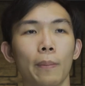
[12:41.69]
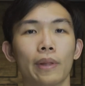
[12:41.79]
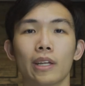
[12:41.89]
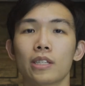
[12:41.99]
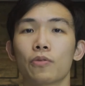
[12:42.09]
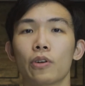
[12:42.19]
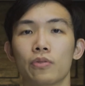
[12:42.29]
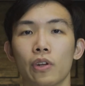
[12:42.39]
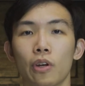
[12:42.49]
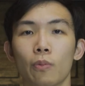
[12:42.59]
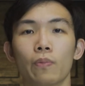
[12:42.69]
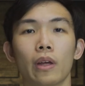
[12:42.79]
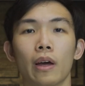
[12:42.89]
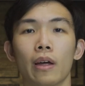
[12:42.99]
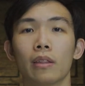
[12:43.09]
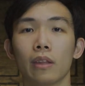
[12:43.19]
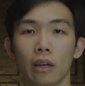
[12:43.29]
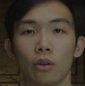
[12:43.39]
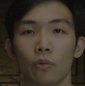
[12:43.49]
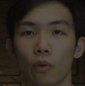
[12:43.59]
But that's it for this video, and
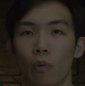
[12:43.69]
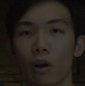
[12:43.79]
thank you for